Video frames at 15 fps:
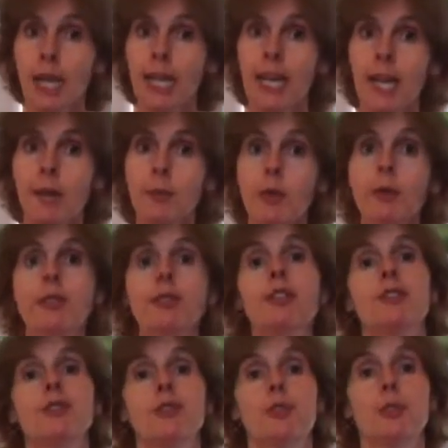and I'm going
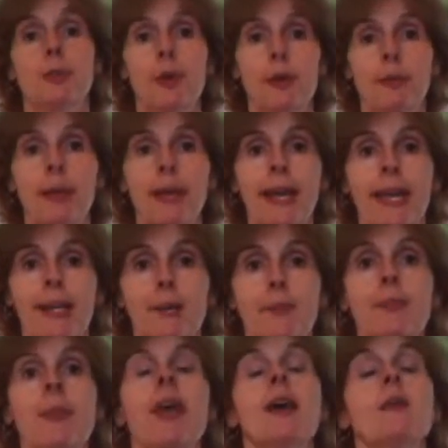to use the word pain.
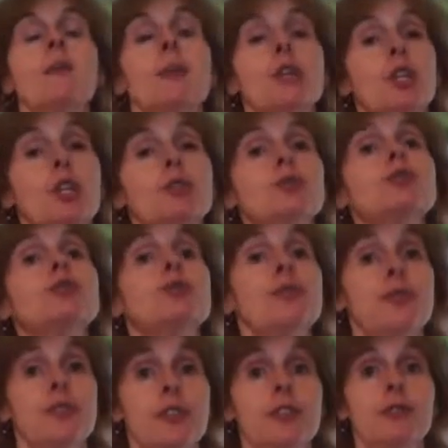But you
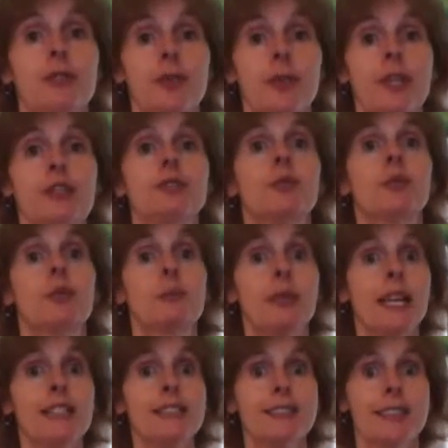should feel free to
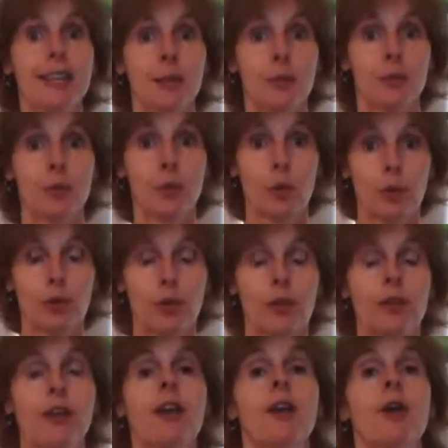replace that
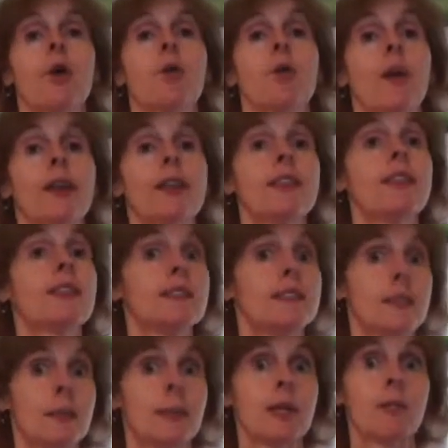word with
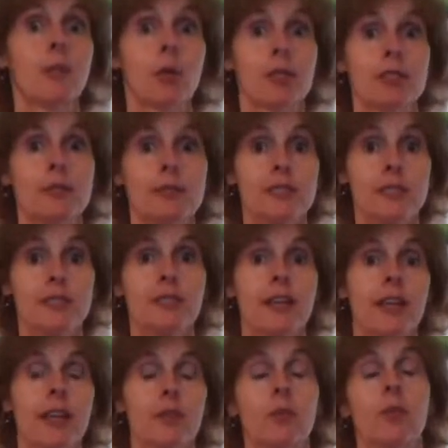something more
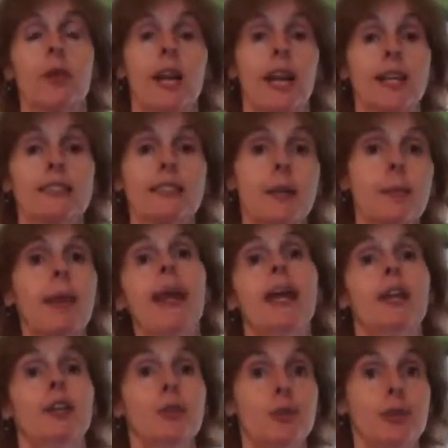specific. When I say
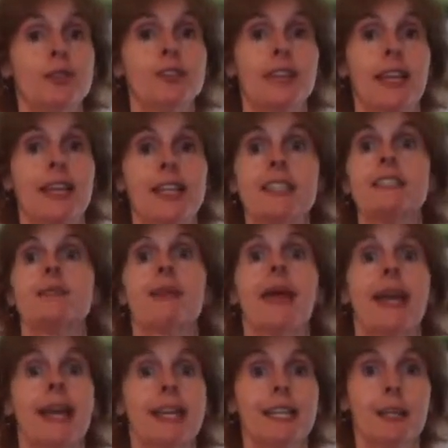pain, you can say this
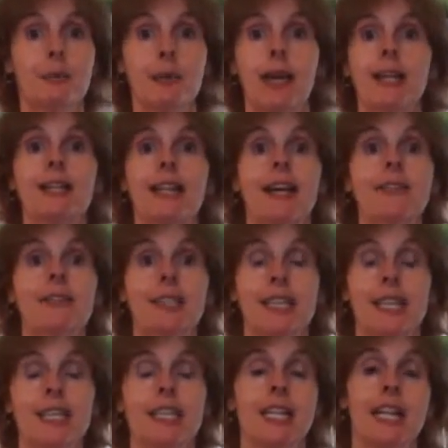pain in my left
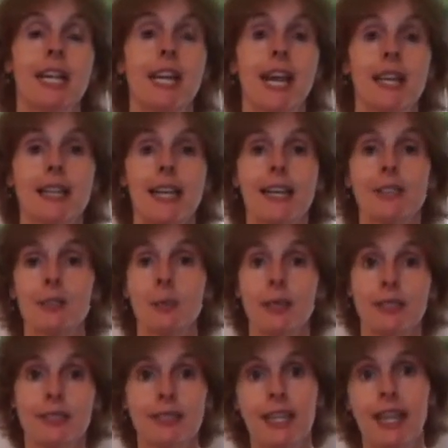knee that I got last
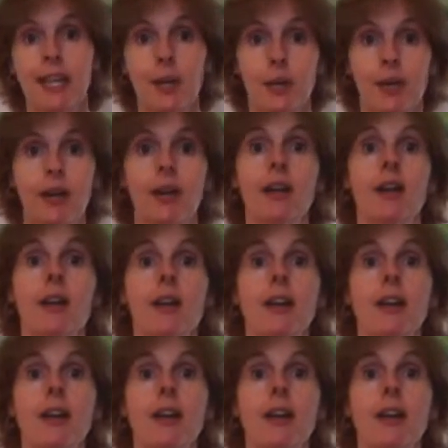Wednesday, or